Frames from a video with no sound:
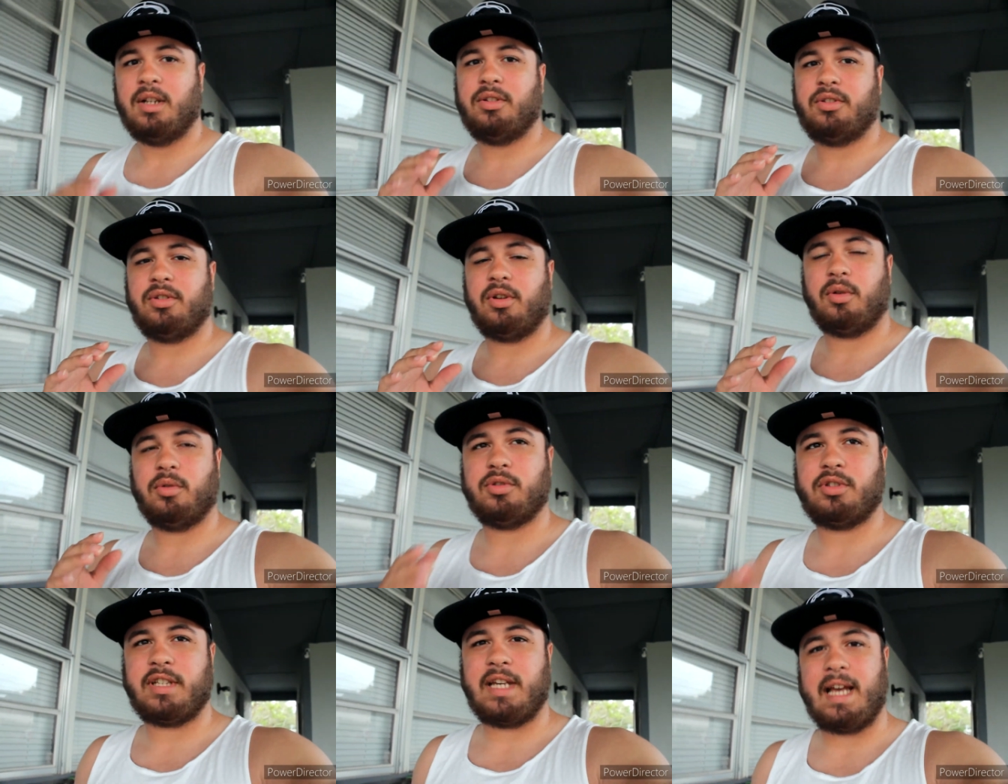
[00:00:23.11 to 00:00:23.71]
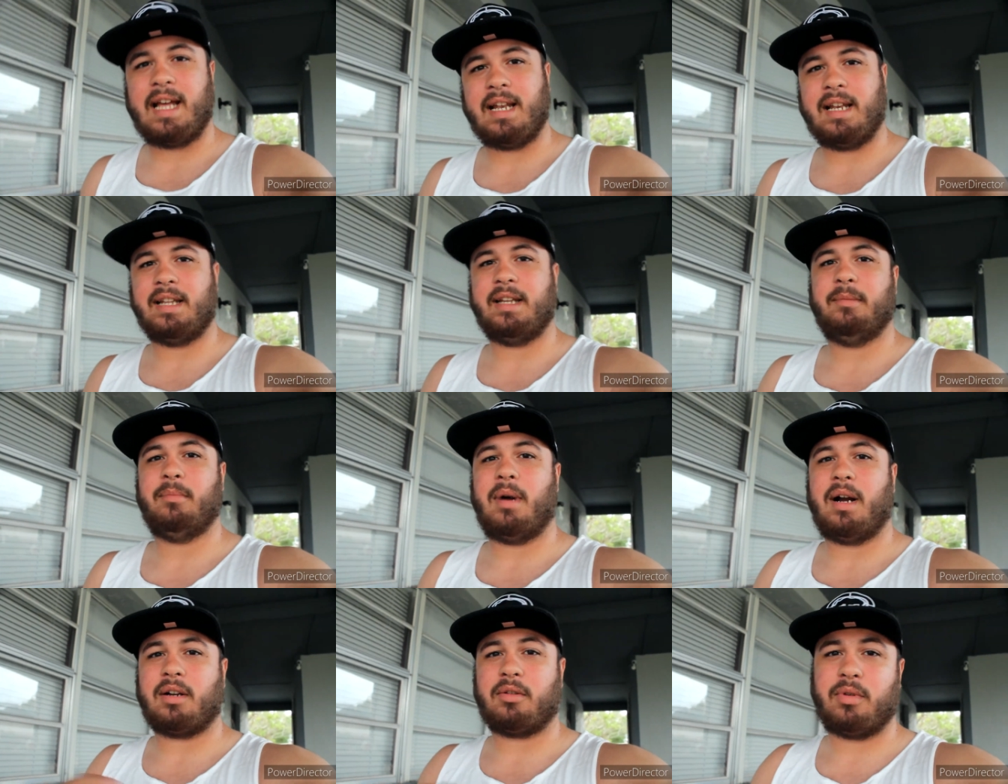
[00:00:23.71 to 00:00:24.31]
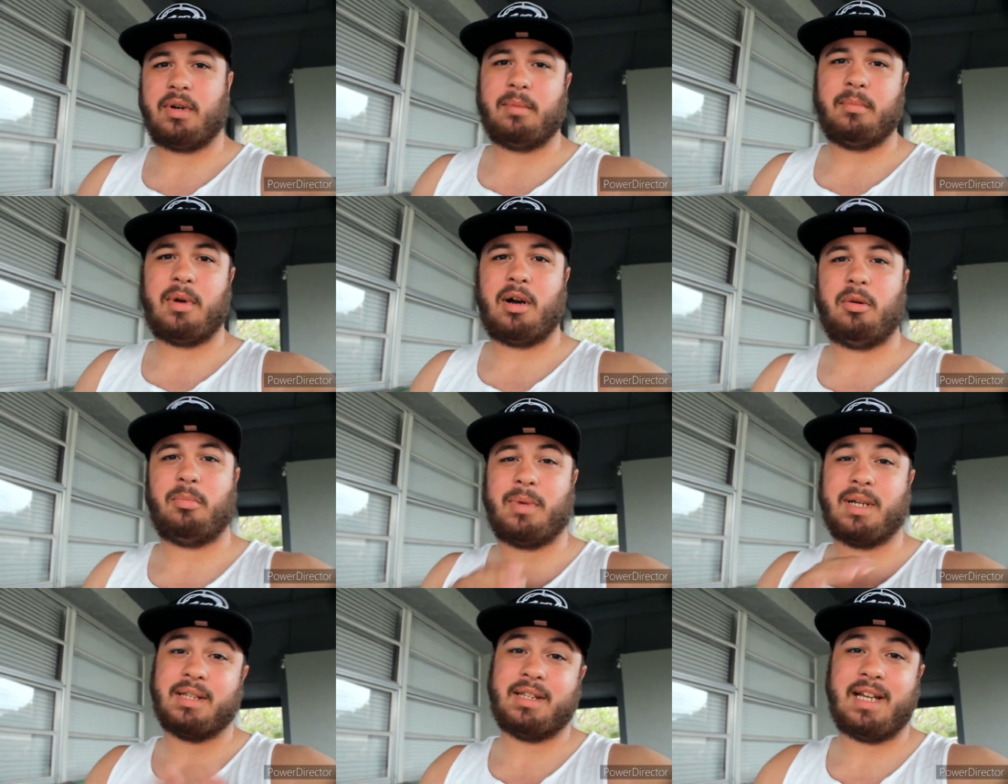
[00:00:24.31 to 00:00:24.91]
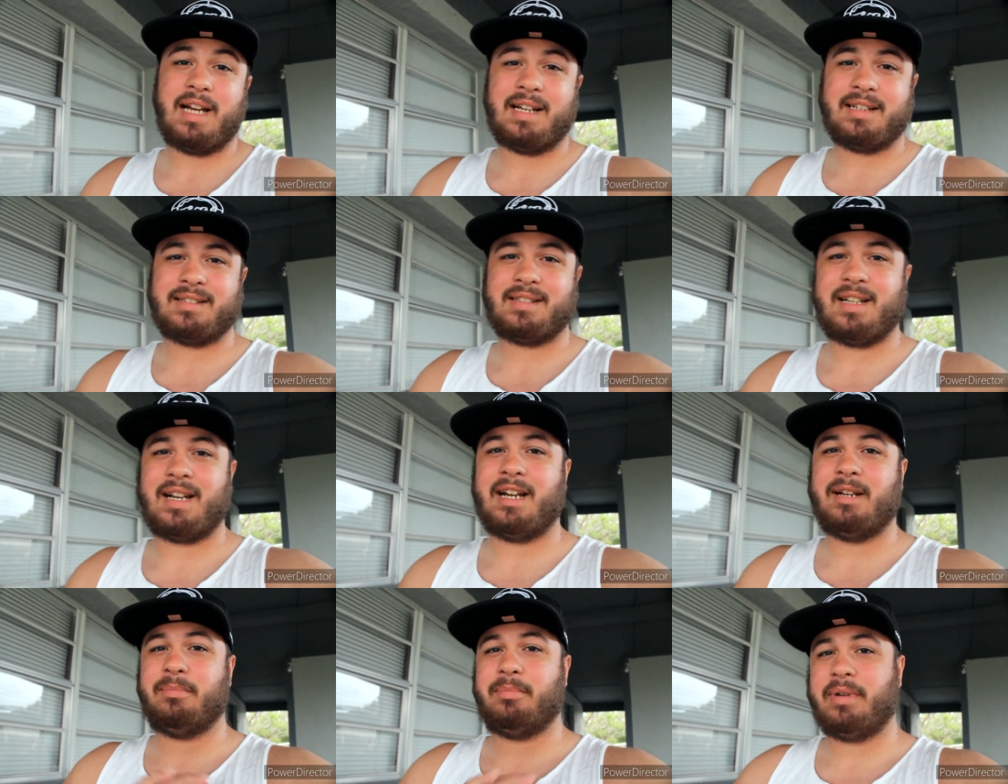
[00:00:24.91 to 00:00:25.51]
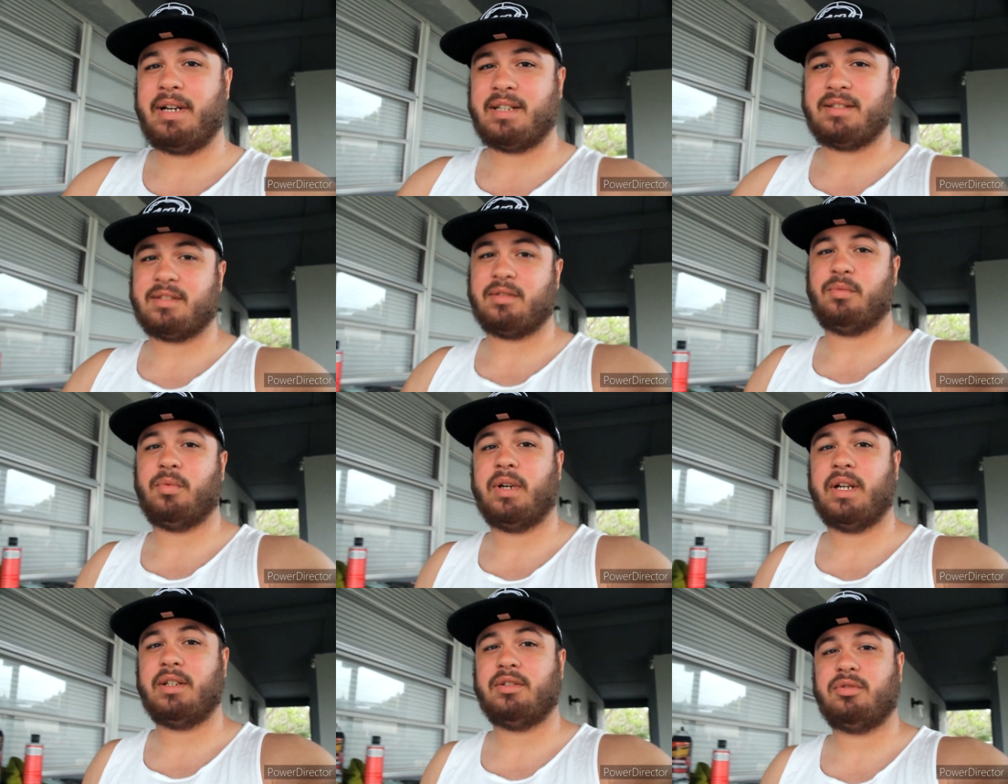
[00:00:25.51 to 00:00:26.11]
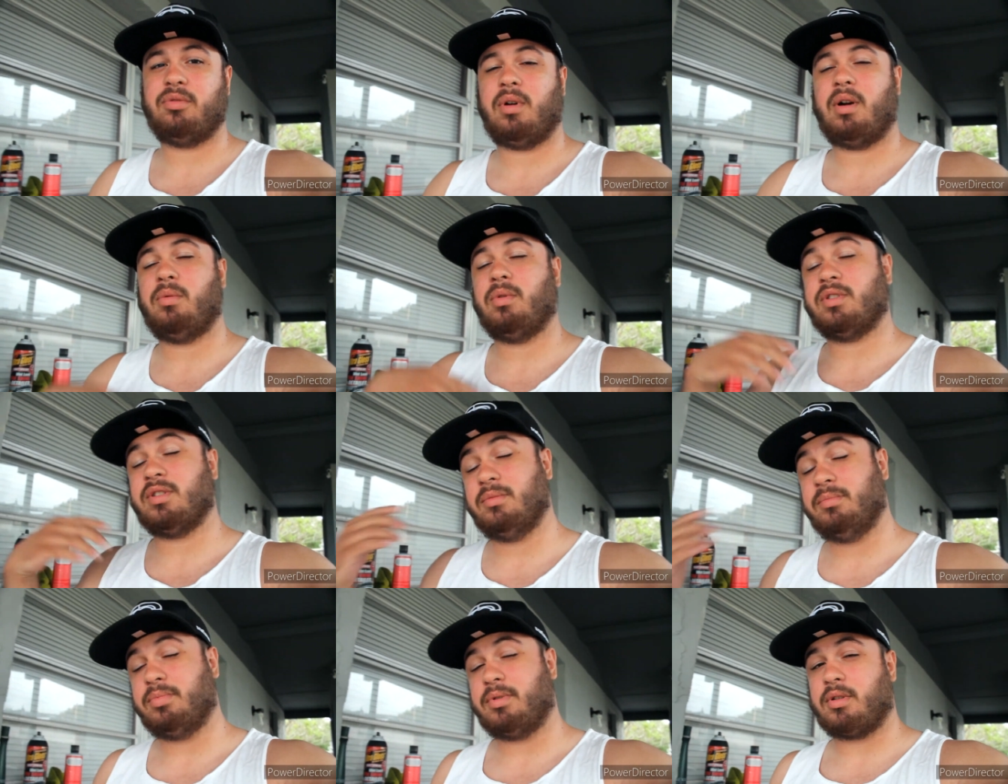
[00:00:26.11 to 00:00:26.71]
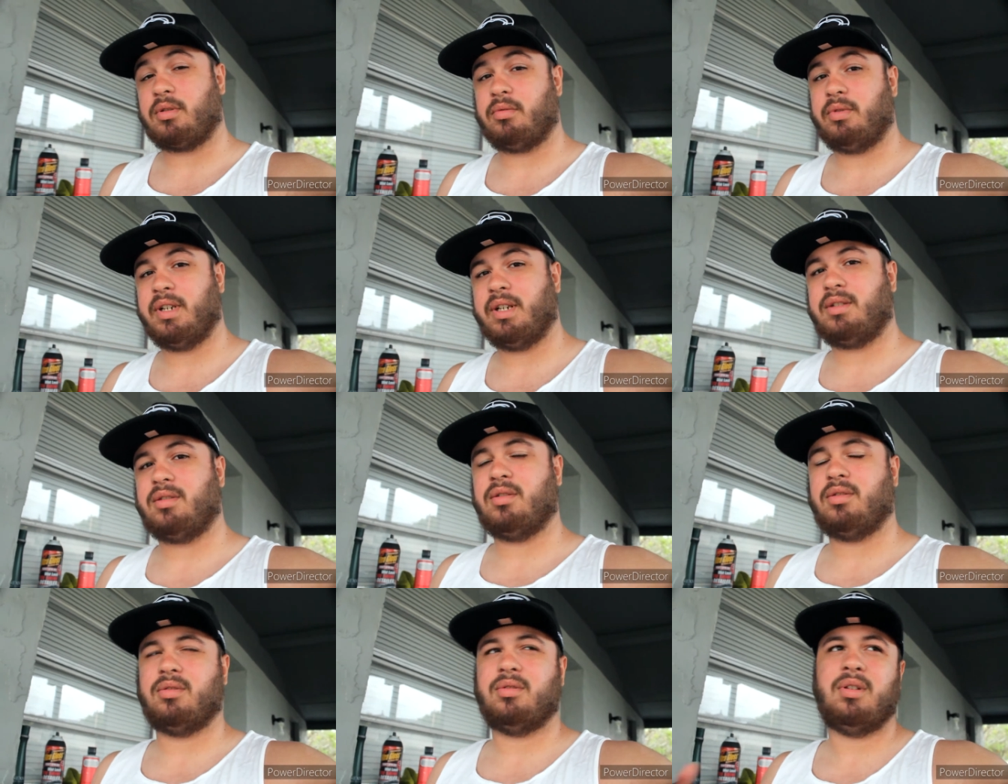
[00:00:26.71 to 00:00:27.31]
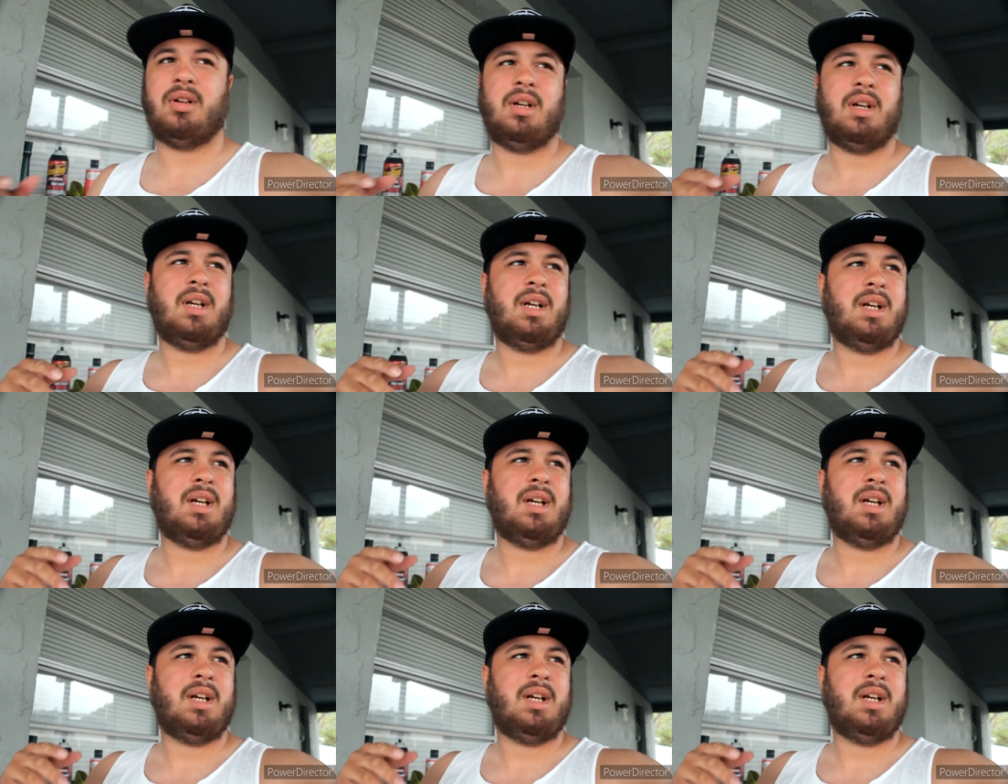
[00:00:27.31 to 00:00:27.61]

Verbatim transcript: So sadly, my grandma on my dad's side passed away, so I was in Puerto Rico